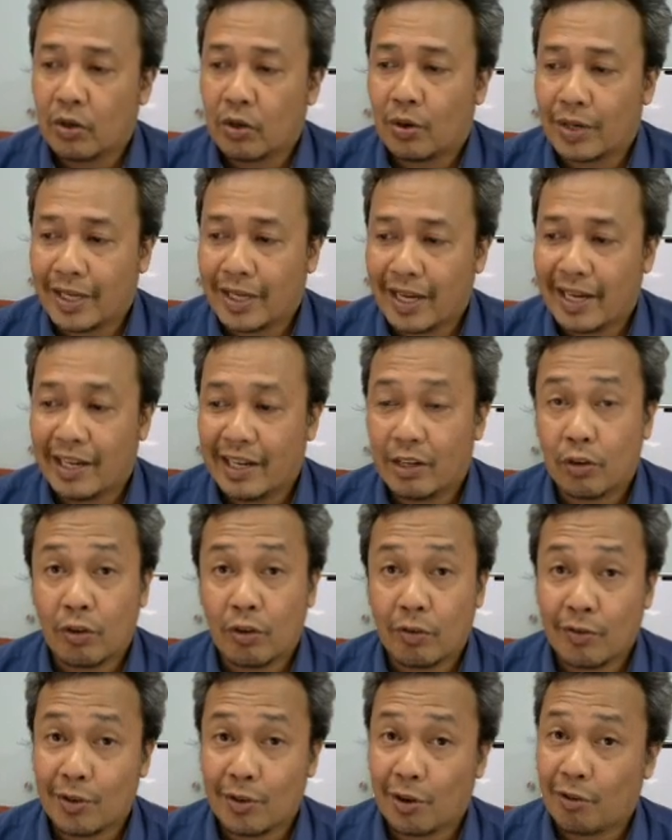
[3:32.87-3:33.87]
or gaining
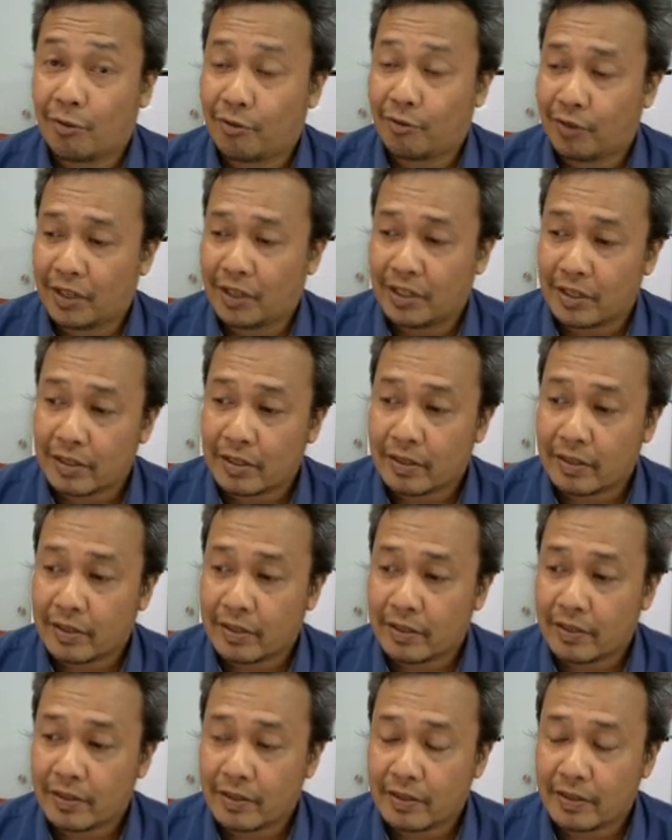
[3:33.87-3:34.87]
overall
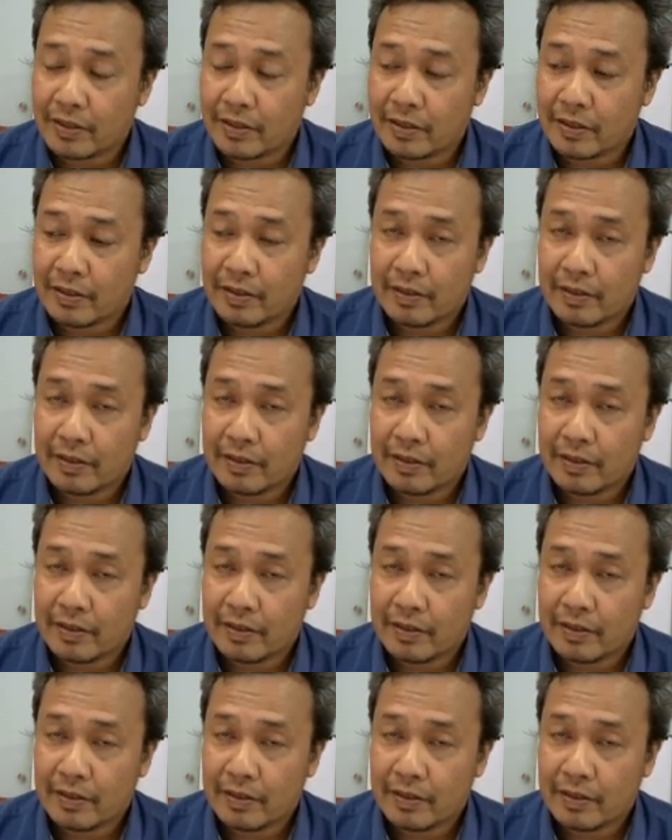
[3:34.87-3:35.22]
fitness.